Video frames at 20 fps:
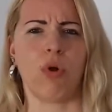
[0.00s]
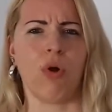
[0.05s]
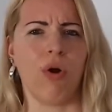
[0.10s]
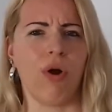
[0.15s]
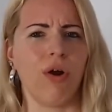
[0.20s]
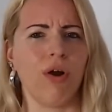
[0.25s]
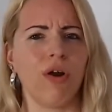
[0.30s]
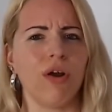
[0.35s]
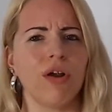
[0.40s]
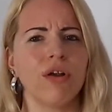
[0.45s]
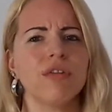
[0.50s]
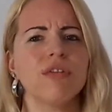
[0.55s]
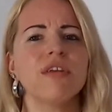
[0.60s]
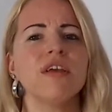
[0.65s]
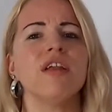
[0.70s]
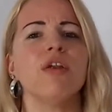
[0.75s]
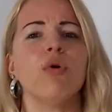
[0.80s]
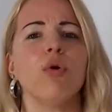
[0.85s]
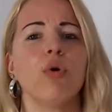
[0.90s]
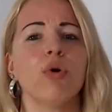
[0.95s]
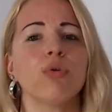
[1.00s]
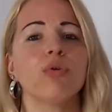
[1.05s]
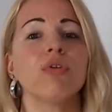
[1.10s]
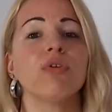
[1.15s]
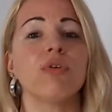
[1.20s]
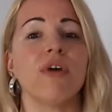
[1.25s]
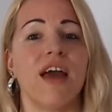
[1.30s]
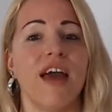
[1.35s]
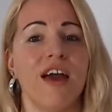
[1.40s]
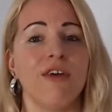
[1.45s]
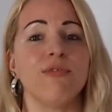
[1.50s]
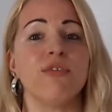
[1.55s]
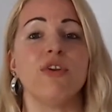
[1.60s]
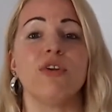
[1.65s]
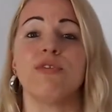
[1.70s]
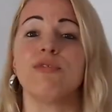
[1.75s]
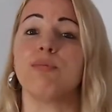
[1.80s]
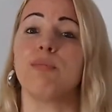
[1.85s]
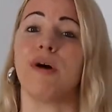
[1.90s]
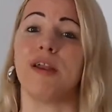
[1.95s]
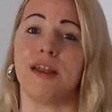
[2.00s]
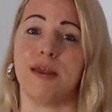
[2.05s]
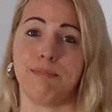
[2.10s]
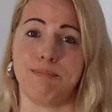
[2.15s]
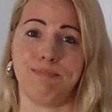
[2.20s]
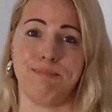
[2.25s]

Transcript: hard in order to have enough money.